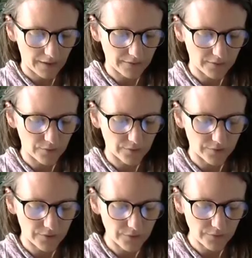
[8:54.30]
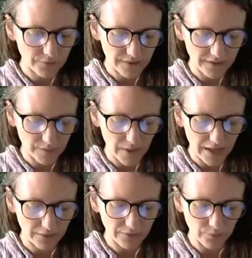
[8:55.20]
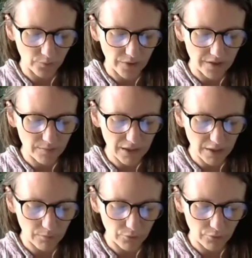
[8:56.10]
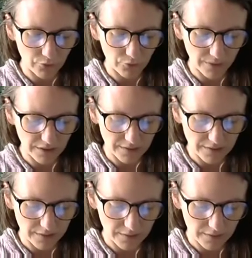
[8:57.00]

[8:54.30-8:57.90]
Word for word: as you attune to this petal's rhythmic movement,